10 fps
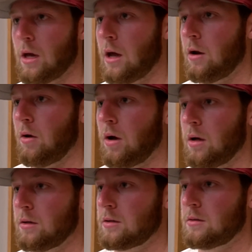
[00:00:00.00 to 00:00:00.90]
Yeah,
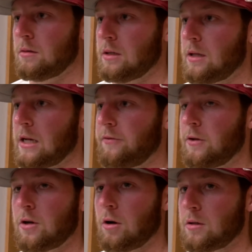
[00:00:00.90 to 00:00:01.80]
no, his last
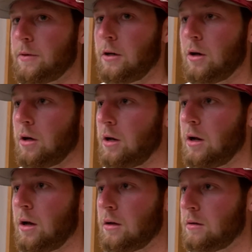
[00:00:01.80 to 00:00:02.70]
few starts have been good,
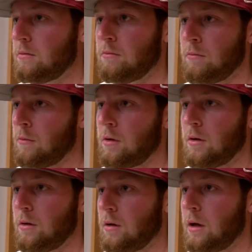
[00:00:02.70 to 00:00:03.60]
and
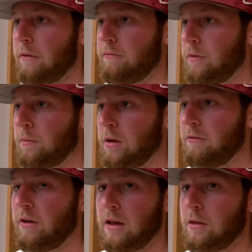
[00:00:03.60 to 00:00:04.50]
have
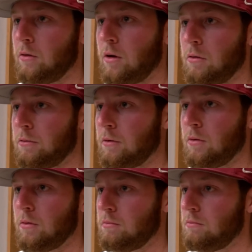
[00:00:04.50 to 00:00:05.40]
complete faith he'll go
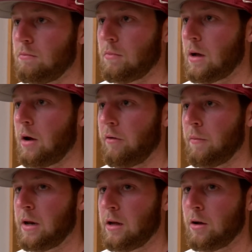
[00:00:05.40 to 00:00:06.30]
through however
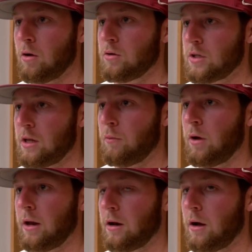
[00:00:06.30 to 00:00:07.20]
many he goes, and then
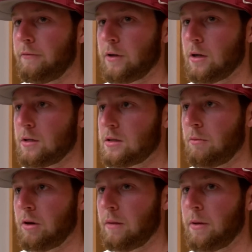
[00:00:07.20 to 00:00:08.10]
we'll hand it off to
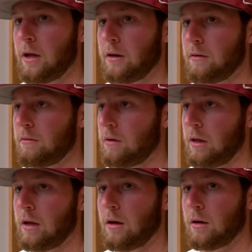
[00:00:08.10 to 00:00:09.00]
someone in the pen
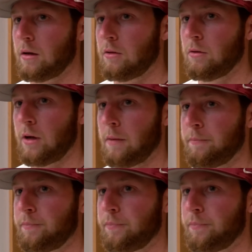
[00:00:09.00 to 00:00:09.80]
and then get through the game.